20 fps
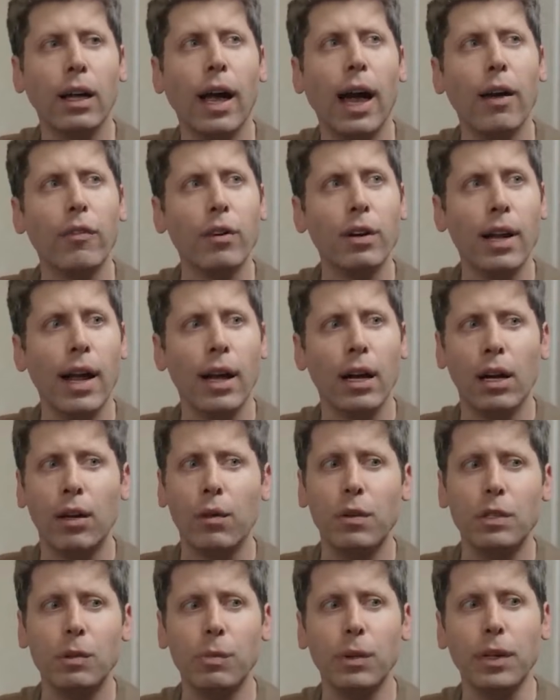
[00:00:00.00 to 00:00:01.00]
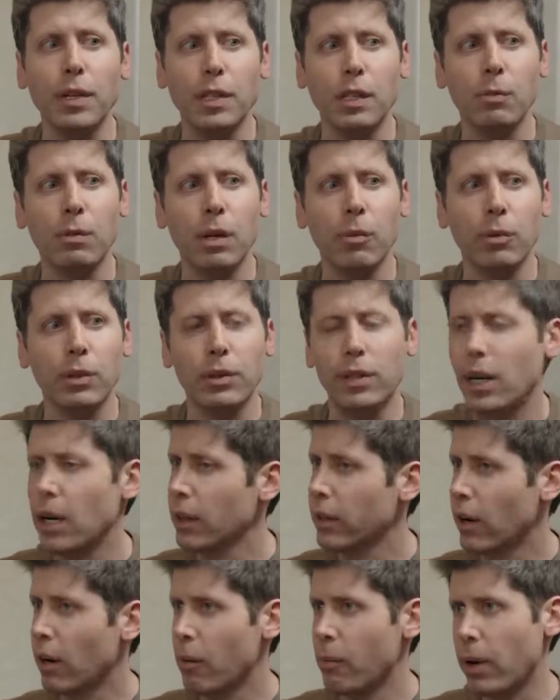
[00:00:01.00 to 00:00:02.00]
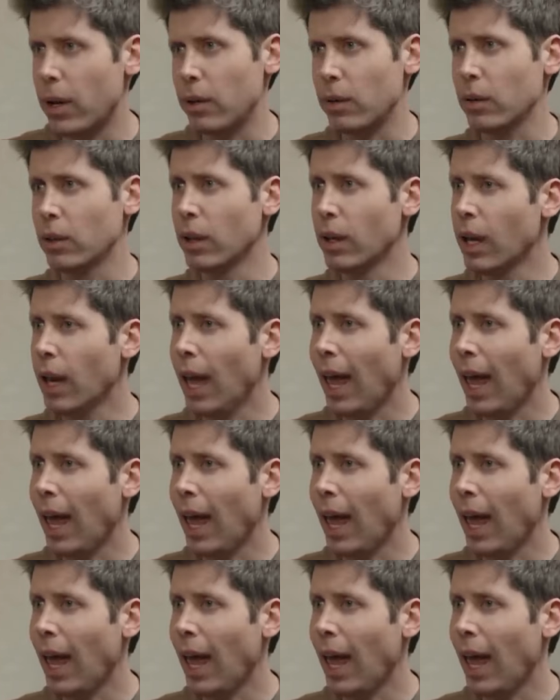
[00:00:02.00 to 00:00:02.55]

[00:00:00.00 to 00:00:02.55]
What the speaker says: every day hundreds of millions of people talk to our model.